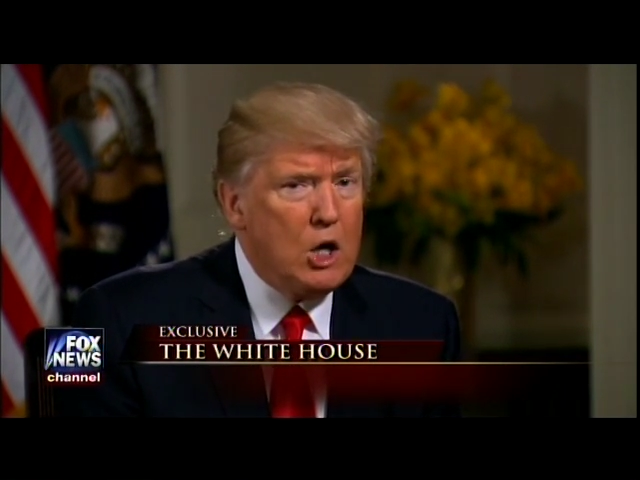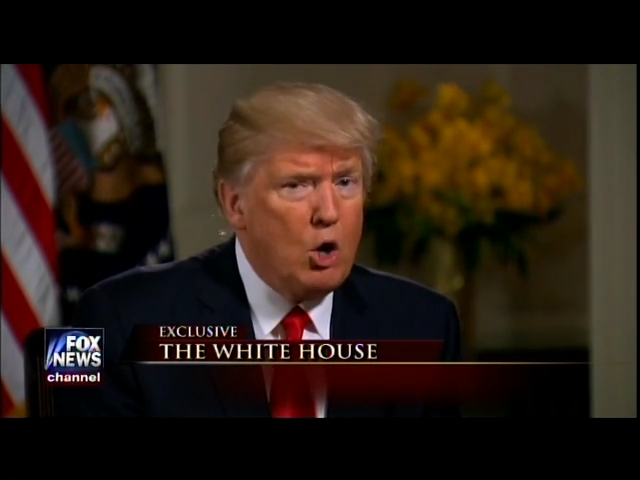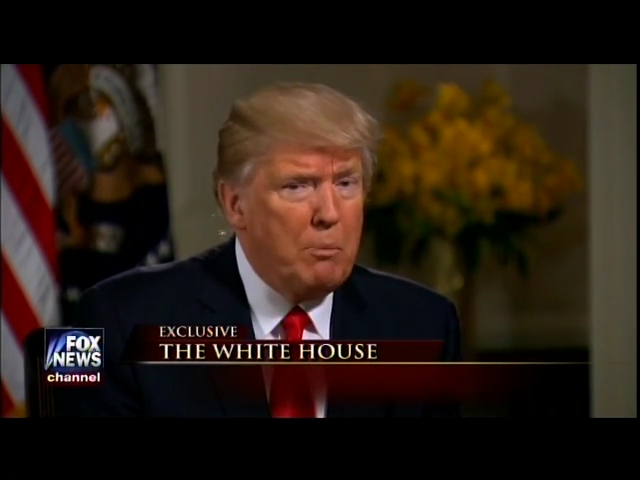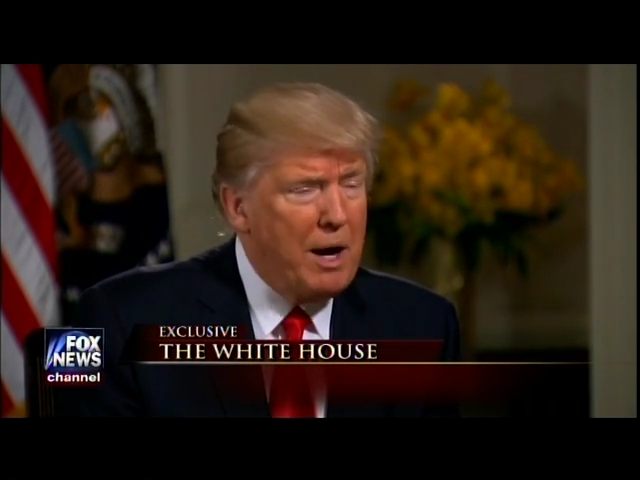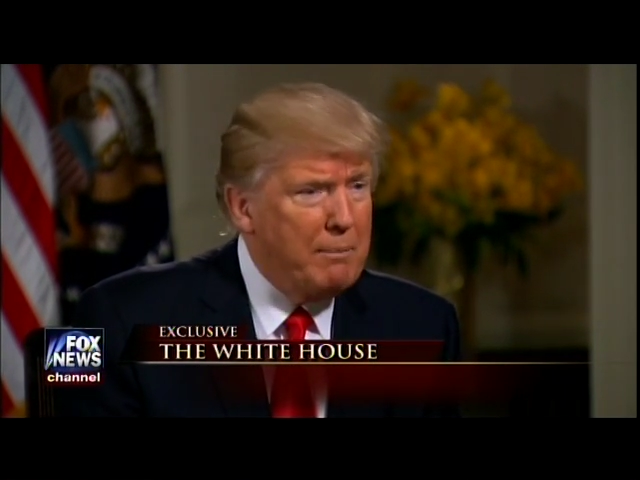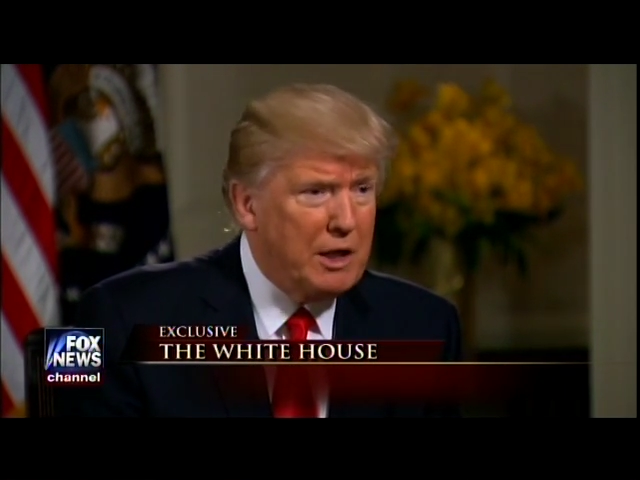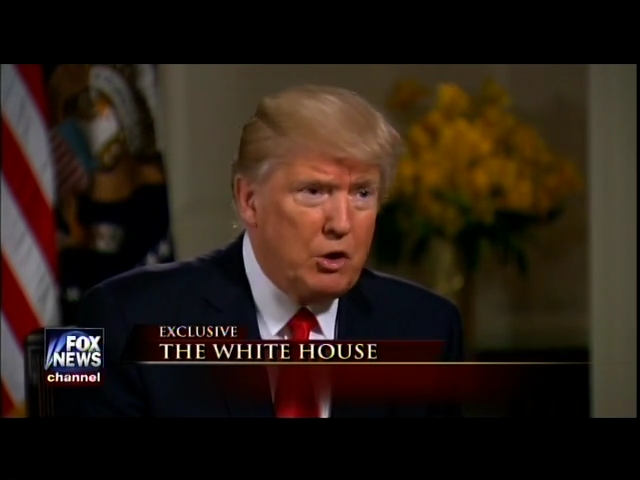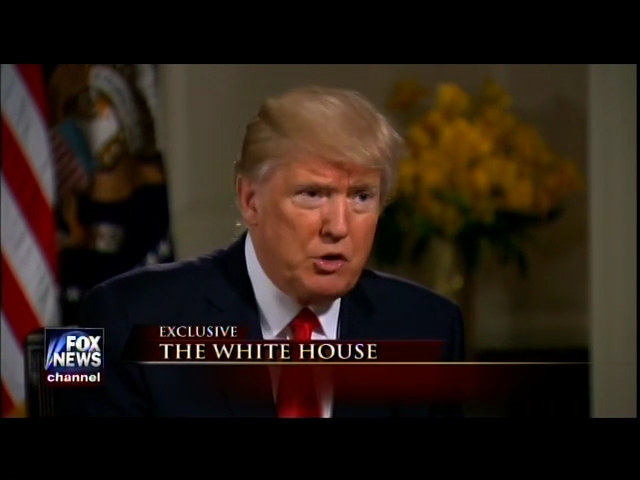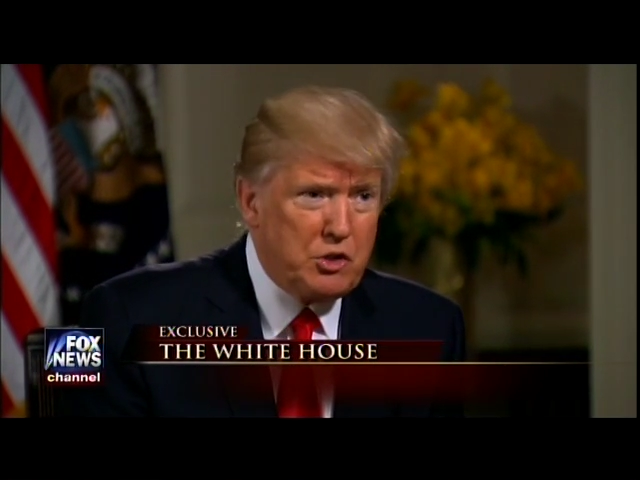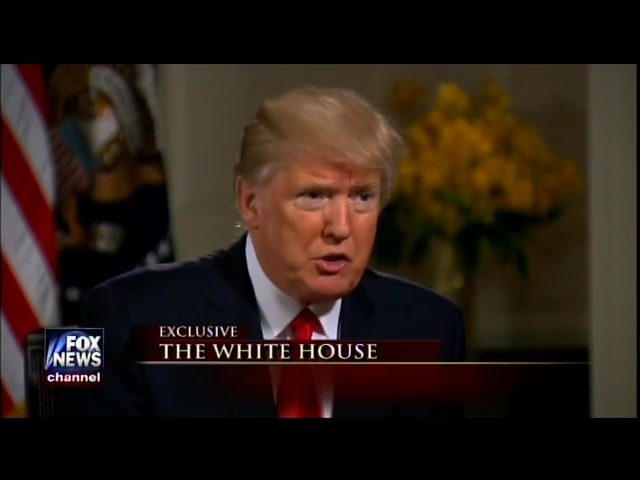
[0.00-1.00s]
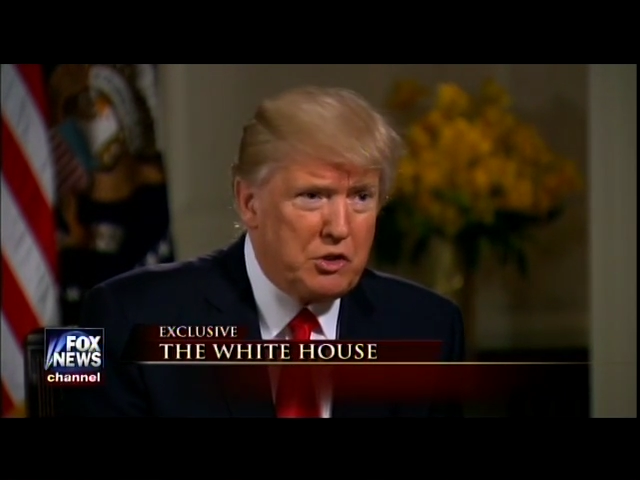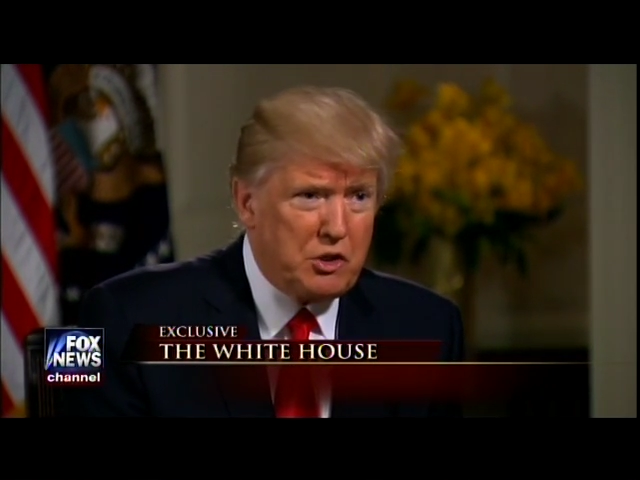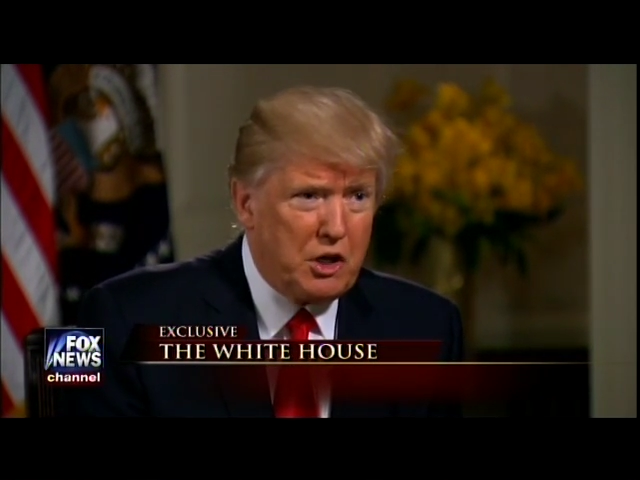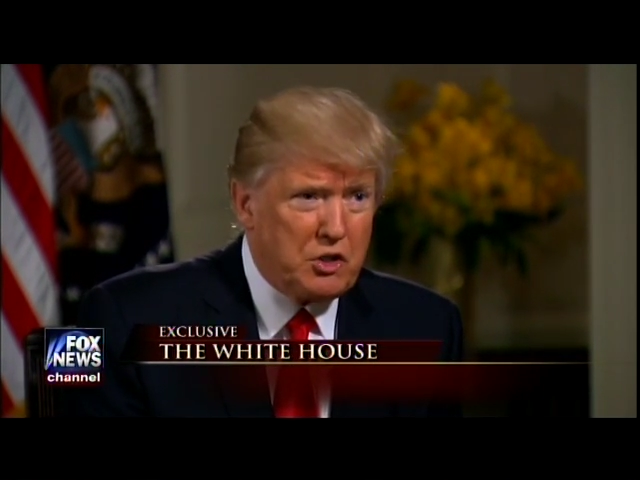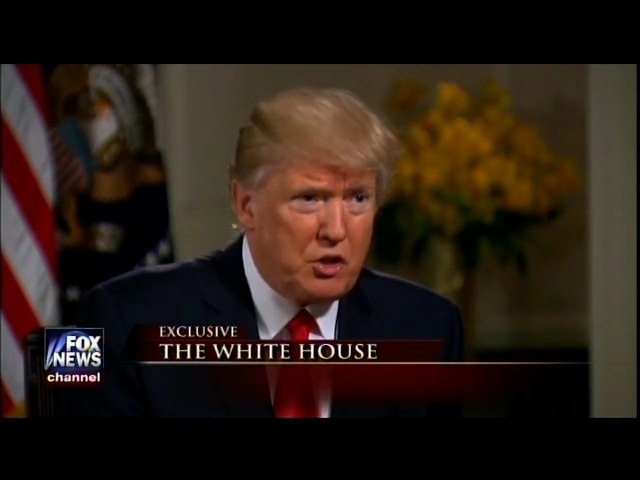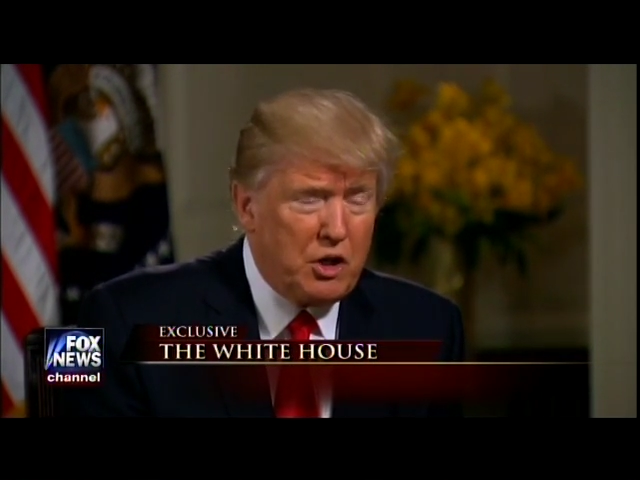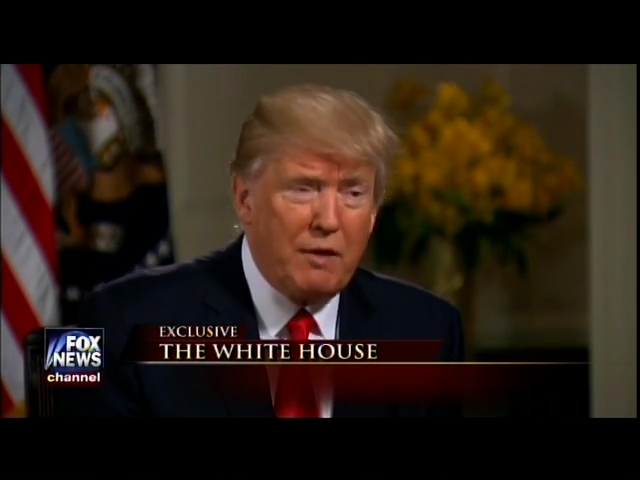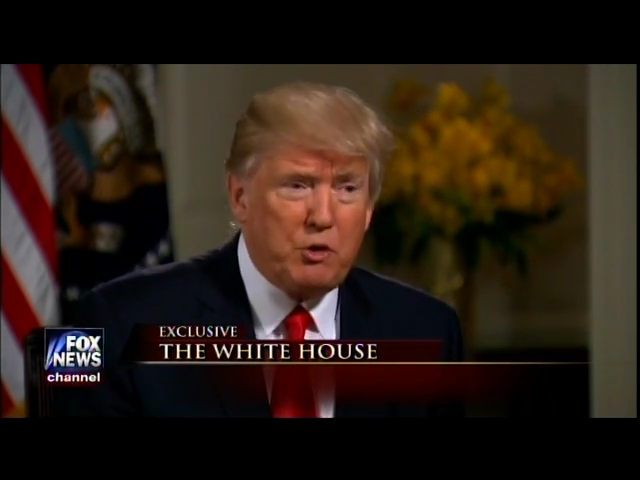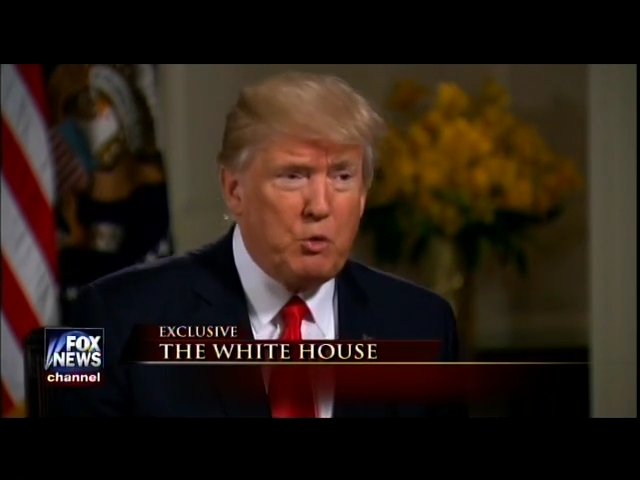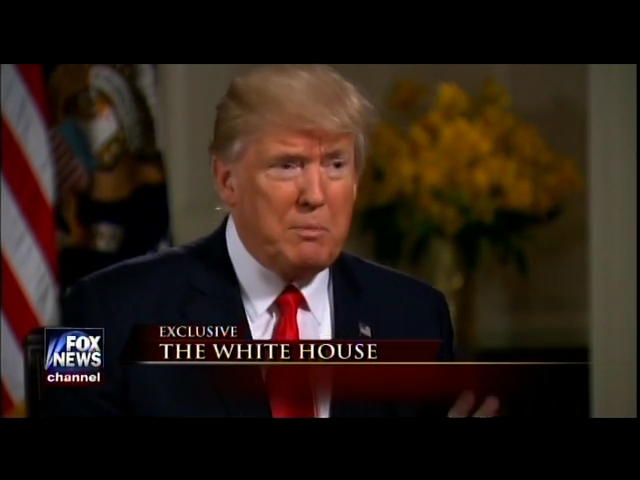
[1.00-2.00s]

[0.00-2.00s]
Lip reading: Obamacare is a disaster. You have to